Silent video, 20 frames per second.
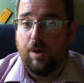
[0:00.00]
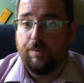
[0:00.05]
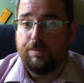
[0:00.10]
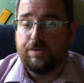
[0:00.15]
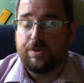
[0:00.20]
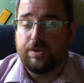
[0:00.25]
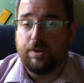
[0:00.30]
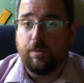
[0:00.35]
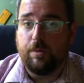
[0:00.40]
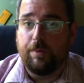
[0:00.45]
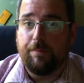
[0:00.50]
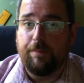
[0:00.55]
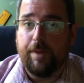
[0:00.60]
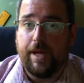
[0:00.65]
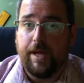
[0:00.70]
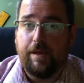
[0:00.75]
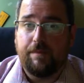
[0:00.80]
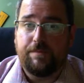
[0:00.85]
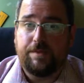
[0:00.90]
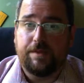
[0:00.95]
So we may
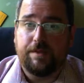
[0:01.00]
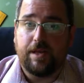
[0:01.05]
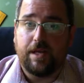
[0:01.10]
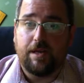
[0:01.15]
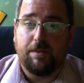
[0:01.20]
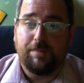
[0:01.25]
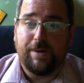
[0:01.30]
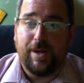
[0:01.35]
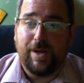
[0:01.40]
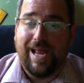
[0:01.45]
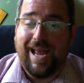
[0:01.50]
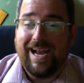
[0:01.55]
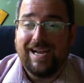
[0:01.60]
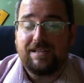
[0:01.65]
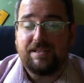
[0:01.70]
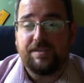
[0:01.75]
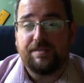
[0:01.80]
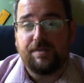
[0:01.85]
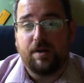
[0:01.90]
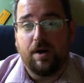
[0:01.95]
have to think about
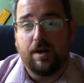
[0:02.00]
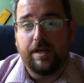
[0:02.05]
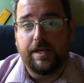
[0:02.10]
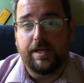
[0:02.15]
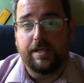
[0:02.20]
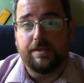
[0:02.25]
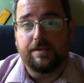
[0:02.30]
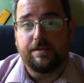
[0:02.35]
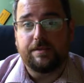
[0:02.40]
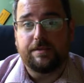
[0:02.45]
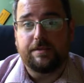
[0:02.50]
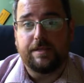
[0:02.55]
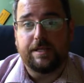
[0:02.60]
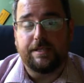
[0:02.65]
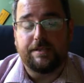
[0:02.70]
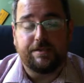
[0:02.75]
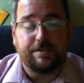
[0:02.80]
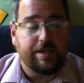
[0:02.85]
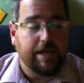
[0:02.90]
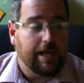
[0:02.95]
active audience
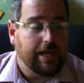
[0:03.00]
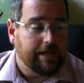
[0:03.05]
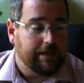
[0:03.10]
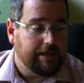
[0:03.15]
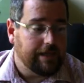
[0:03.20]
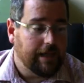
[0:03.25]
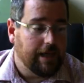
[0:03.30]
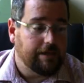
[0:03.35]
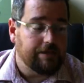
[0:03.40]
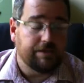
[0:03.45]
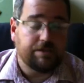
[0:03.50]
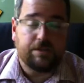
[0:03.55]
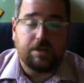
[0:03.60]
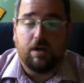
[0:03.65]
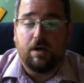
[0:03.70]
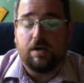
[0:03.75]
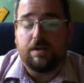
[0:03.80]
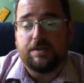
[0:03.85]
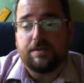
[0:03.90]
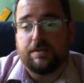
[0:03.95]
and saying, yeah, this
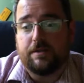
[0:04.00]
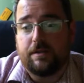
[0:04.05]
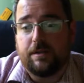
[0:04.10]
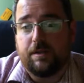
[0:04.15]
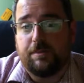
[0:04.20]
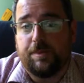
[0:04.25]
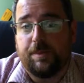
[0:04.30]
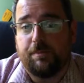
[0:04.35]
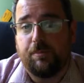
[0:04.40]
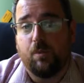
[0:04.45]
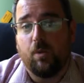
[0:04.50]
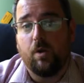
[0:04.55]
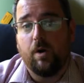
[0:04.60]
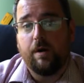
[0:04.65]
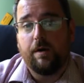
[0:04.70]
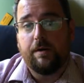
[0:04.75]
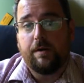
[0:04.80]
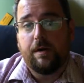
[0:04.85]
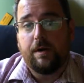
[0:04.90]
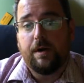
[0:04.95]
costs a little bit
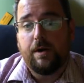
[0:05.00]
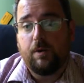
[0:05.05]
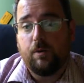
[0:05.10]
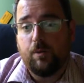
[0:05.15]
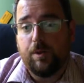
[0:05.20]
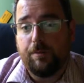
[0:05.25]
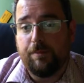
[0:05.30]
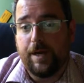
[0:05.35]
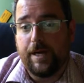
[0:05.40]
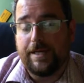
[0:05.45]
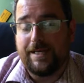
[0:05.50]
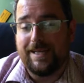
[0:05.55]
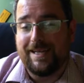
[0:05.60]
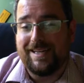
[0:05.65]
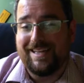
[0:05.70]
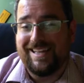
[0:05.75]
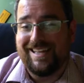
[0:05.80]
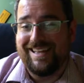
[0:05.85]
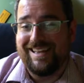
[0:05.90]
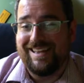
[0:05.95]
more. We might
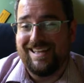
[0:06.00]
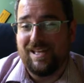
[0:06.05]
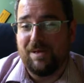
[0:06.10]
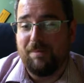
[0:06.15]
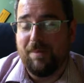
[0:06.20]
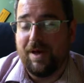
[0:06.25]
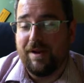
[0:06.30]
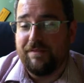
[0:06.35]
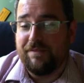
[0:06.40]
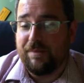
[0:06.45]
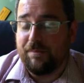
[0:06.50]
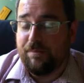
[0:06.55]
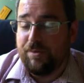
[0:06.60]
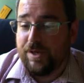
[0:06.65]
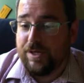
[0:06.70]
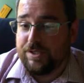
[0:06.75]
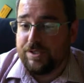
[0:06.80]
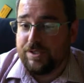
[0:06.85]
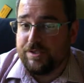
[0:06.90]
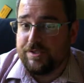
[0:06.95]
not get the amount of
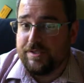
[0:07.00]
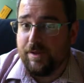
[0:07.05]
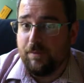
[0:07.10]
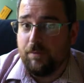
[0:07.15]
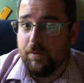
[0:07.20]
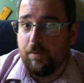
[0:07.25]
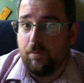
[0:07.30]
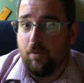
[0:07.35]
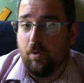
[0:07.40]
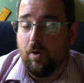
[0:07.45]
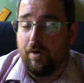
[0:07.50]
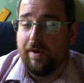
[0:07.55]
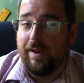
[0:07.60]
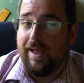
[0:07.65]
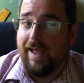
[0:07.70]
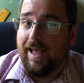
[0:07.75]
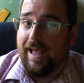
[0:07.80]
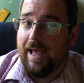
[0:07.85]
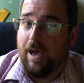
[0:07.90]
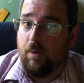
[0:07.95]
impressions that we want.
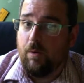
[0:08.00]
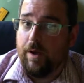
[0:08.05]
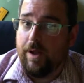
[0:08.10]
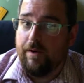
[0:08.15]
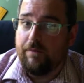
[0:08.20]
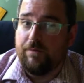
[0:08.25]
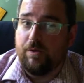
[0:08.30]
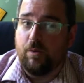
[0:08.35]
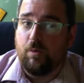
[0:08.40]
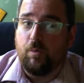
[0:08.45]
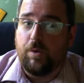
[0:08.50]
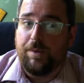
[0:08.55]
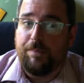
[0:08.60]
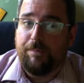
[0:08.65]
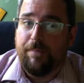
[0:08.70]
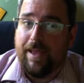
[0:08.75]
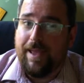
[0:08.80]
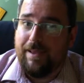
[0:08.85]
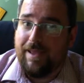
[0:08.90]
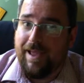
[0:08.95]
However, we
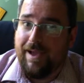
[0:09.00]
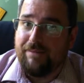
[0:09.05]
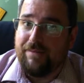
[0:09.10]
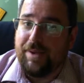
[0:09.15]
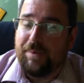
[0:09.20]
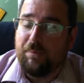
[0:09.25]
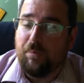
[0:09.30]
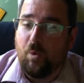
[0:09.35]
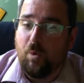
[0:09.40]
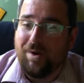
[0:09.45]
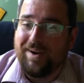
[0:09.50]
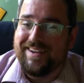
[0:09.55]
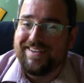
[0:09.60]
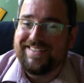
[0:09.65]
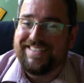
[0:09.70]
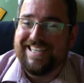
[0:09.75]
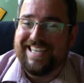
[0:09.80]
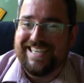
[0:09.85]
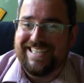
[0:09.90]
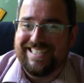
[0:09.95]
may have a more
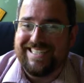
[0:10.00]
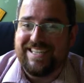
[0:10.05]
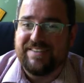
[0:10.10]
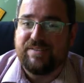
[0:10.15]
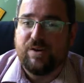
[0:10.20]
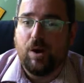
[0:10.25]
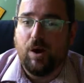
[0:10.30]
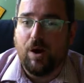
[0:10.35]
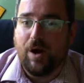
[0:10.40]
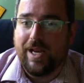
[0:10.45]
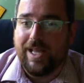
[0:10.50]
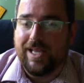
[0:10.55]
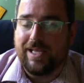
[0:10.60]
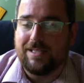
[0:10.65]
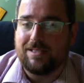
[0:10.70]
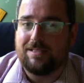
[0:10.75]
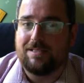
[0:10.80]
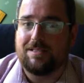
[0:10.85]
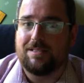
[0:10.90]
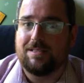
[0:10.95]
attentive
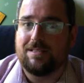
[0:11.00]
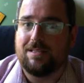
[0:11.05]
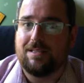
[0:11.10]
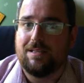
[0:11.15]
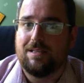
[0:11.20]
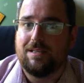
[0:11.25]
audience.